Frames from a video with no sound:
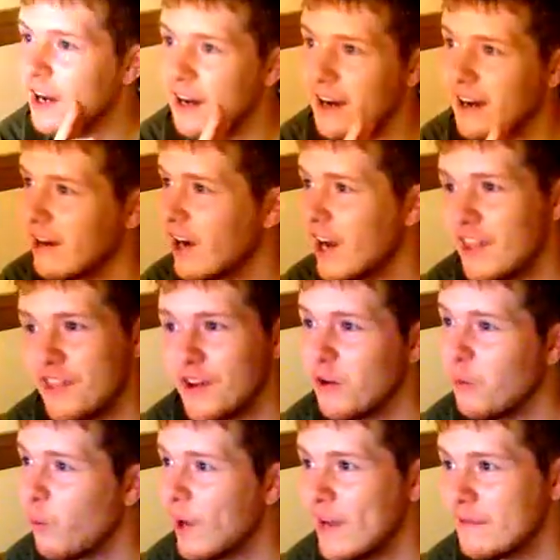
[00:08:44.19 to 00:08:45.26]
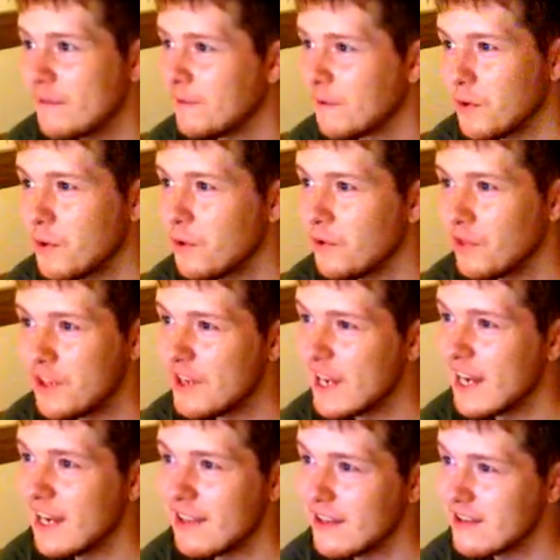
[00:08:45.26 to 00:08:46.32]
either wait for the
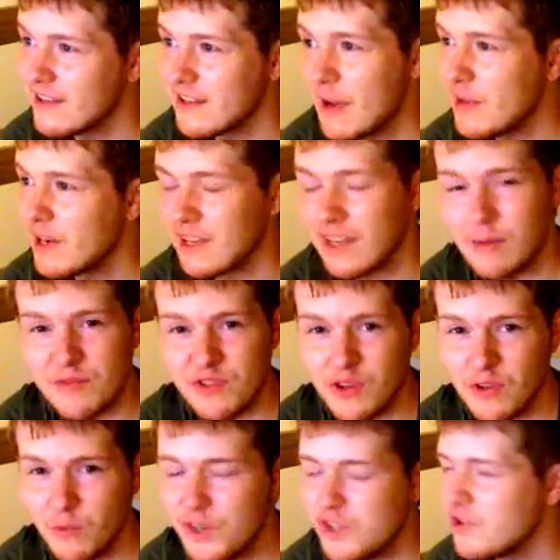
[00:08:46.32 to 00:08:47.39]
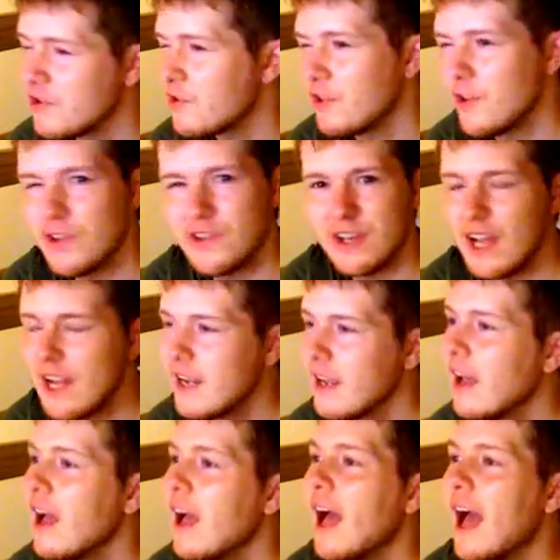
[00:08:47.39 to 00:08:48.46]
day that stamina comes on, which is Thursday,
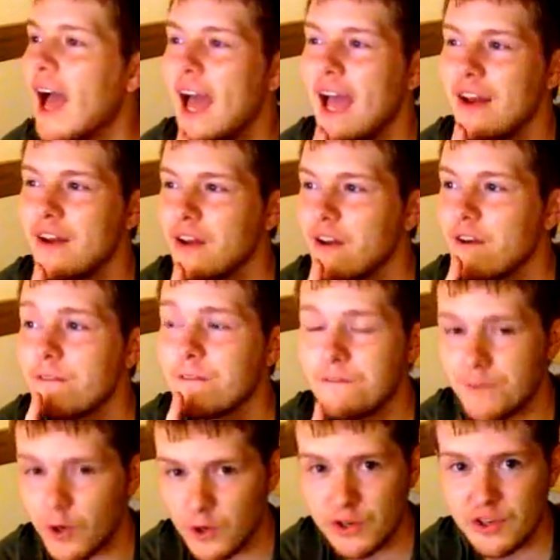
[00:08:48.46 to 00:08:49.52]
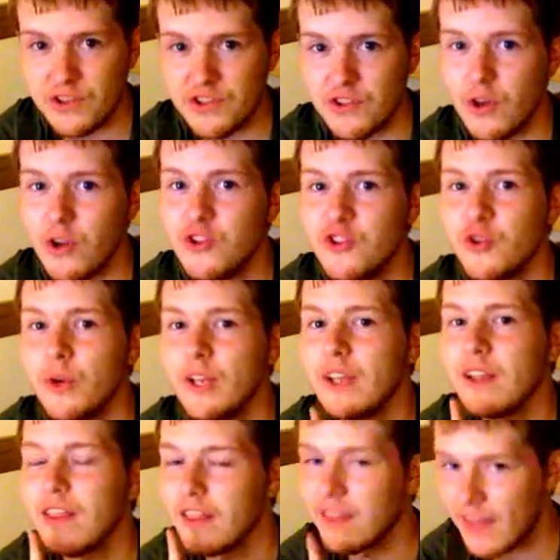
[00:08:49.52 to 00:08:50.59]
and focus on doing
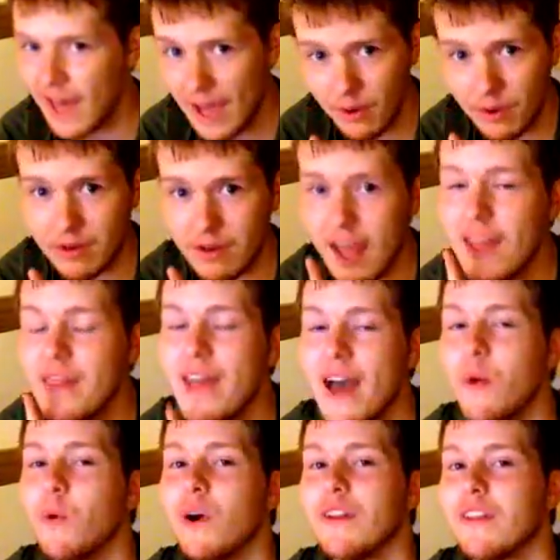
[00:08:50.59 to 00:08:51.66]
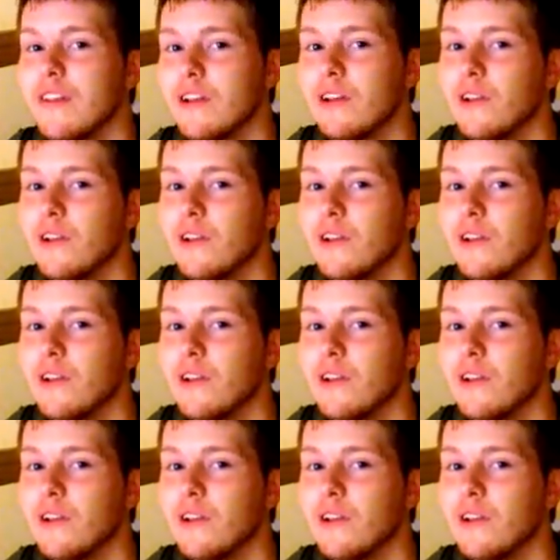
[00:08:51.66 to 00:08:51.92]
that and that one thing